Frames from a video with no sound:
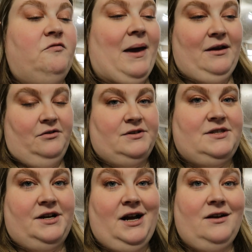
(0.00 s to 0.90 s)
love
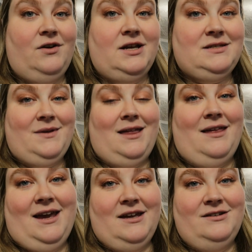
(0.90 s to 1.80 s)
bangles. They're kind of awesome.
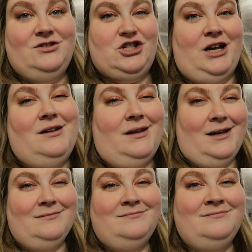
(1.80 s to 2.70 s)
I like
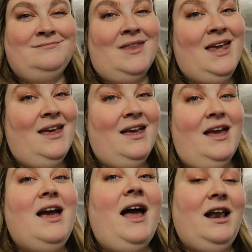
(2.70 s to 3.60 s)
jingling.
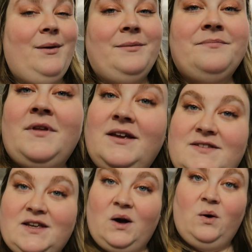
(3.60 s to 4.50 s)
Anyway,
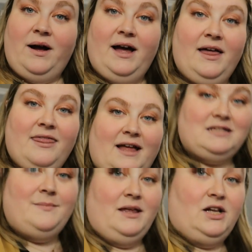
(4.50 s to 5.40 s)
so uh,
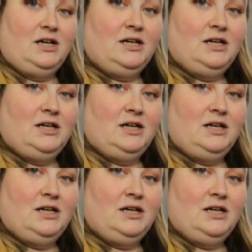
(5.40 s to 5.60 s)
that's my